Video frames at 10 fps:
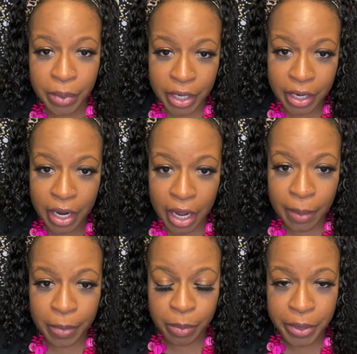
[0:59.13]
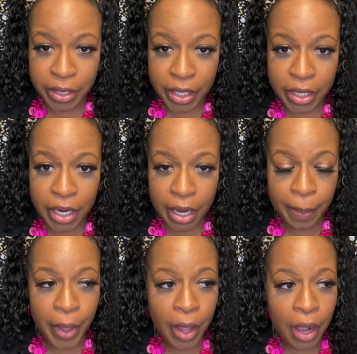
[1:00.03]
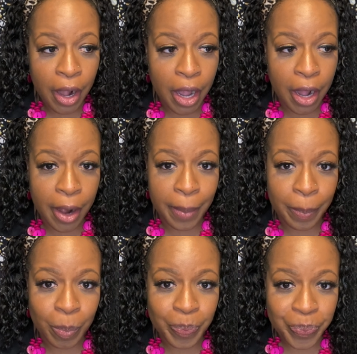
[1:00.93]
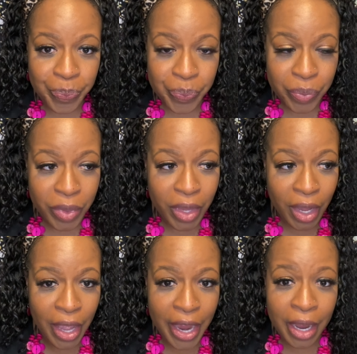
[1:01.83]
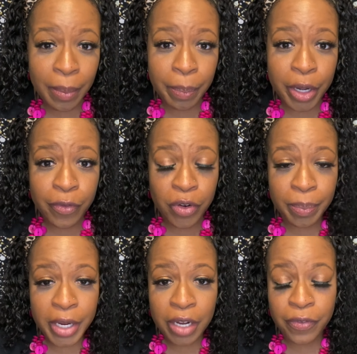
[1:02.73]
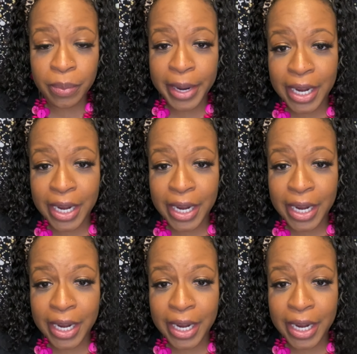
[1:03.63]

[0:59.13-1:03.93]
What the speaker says: cup, a period cup. But for me, for my